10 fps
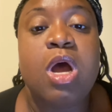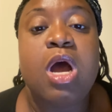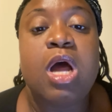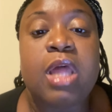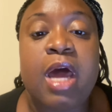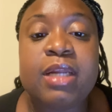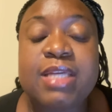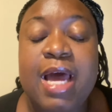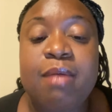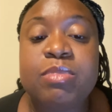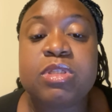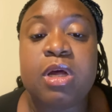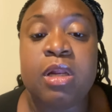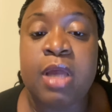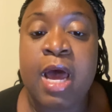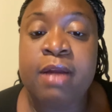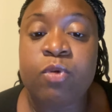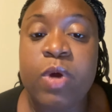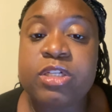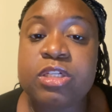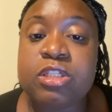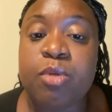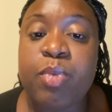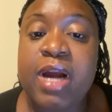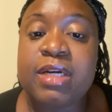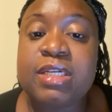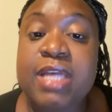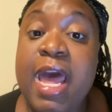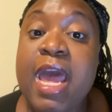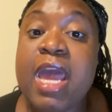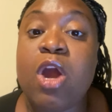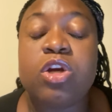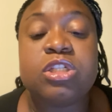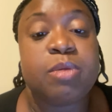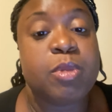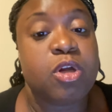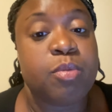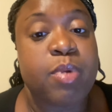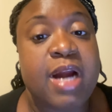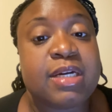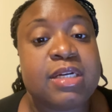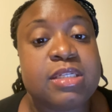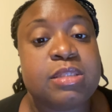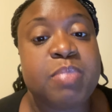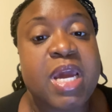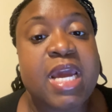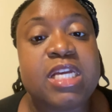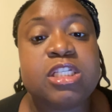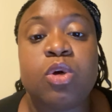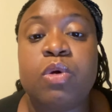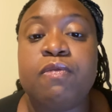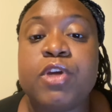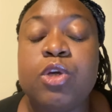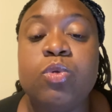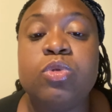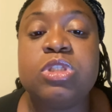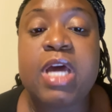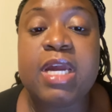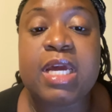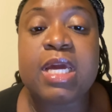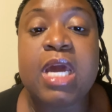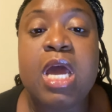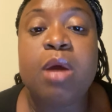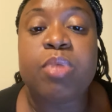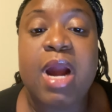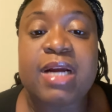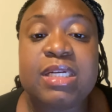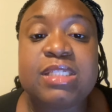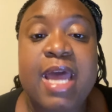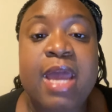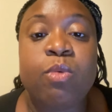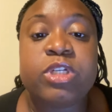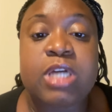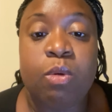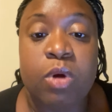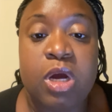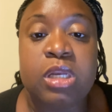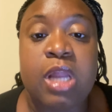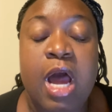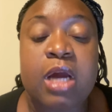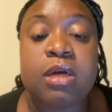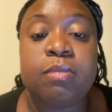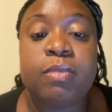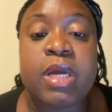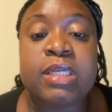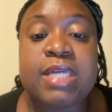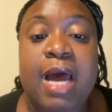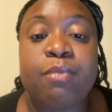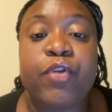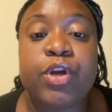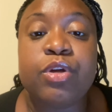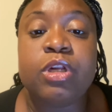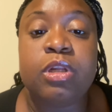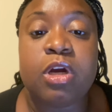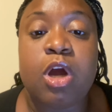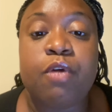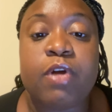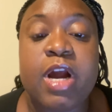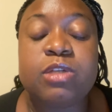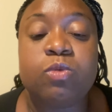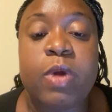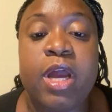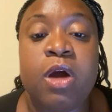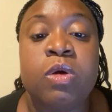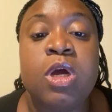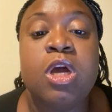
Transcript: a lot of times, a lot of questions on practice A are similar to practice B. So if you study practice A, which I will unlock in time for you to look over as well,